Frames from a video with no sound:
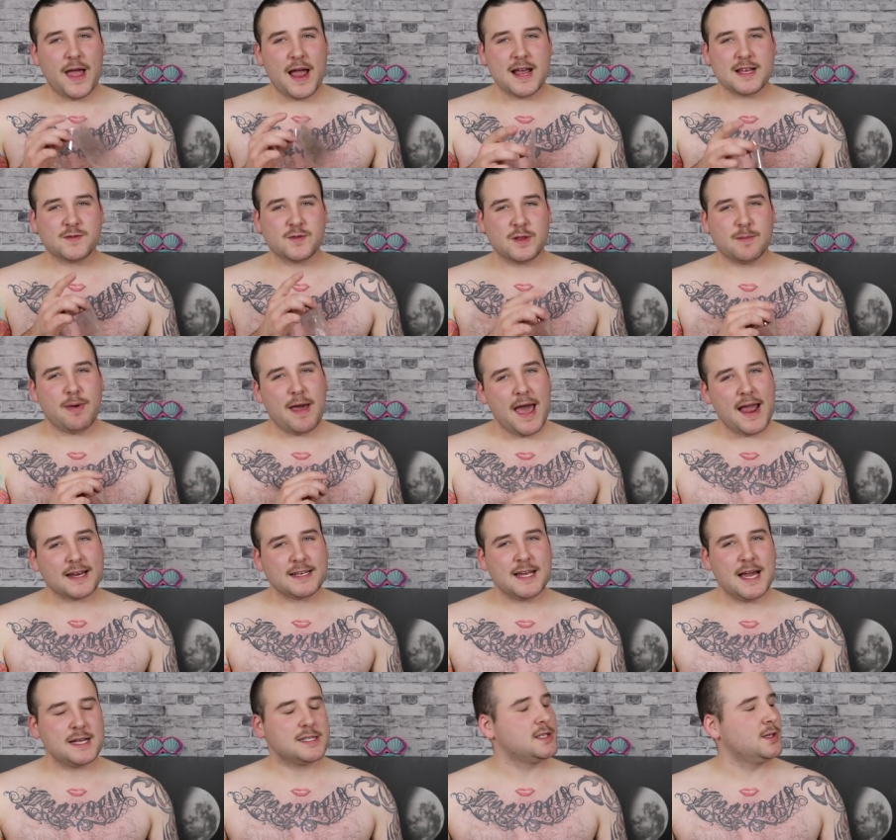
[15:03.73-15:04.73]
As for the back
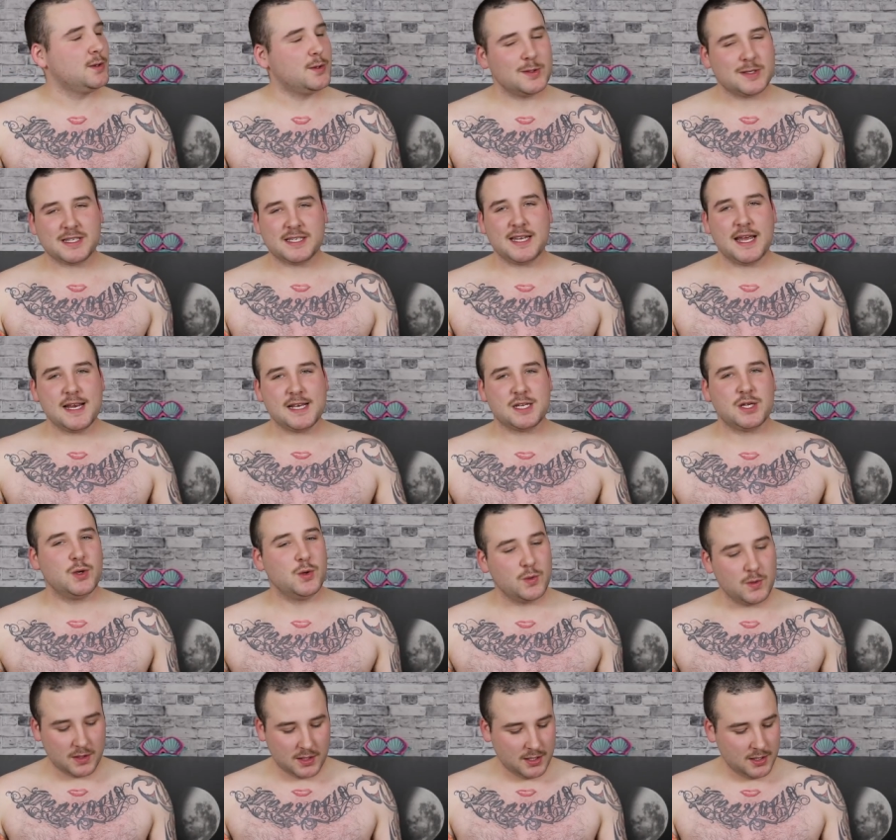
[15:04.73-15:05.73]
tattoo, stay
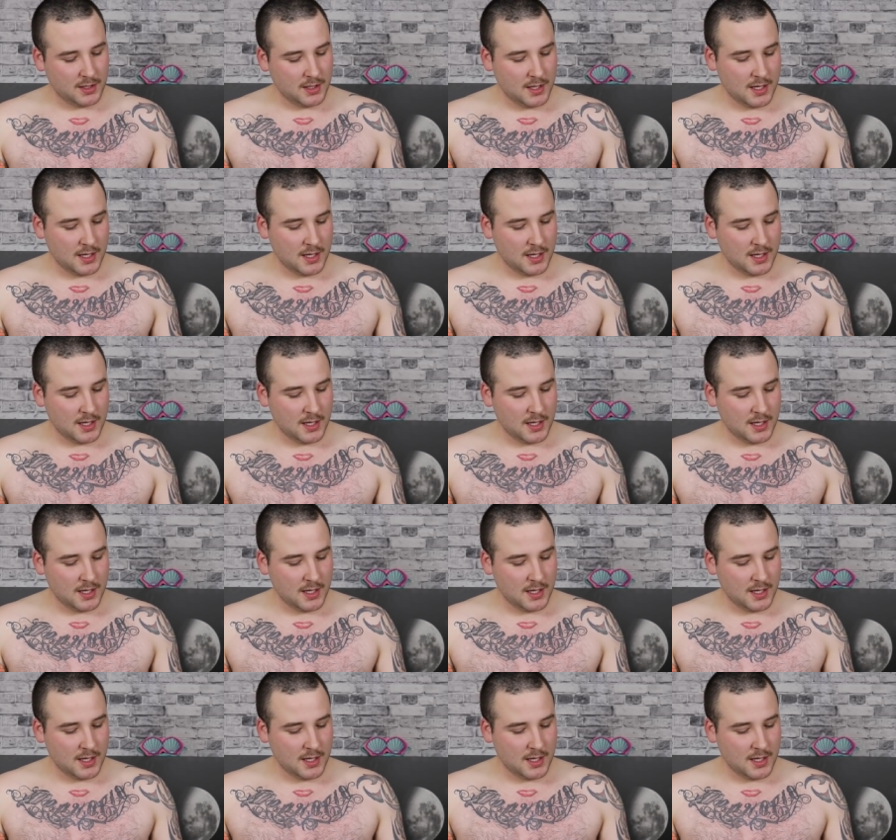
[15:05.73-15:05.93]
tuned.